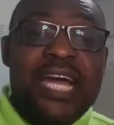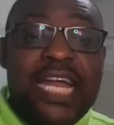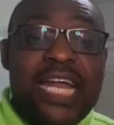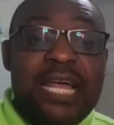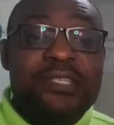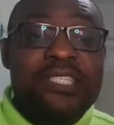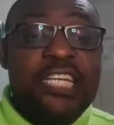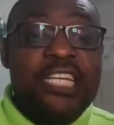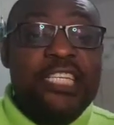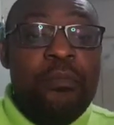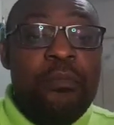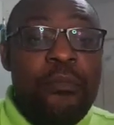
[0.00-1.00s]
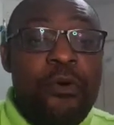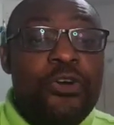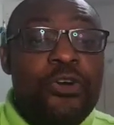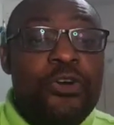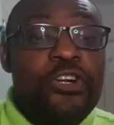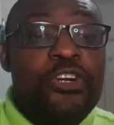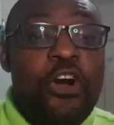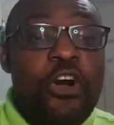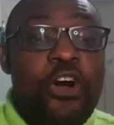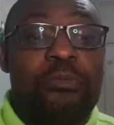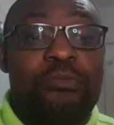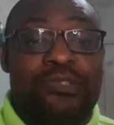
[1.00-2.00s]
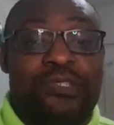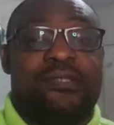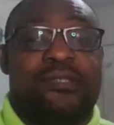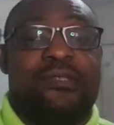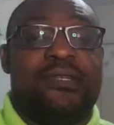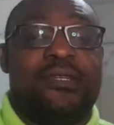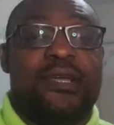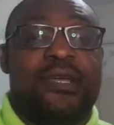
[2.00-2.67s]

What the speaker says: claims that moral norms